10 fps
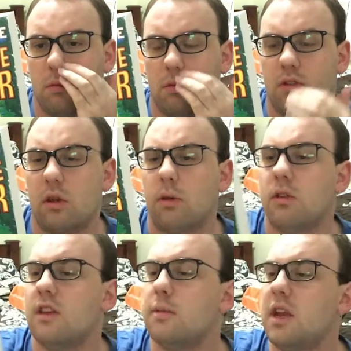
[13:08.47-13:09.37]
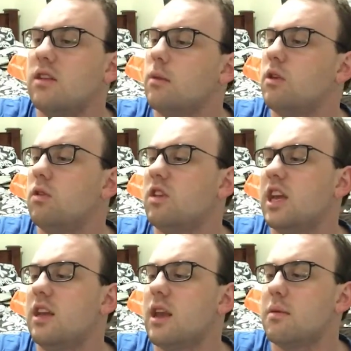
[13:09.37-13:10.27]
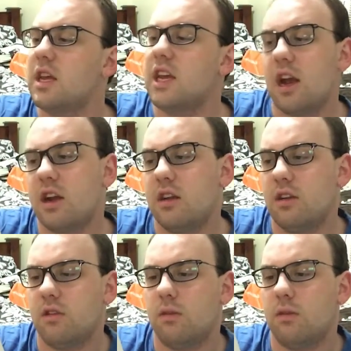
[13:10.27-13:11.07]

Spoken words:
So there's been someone who's kidnapping characters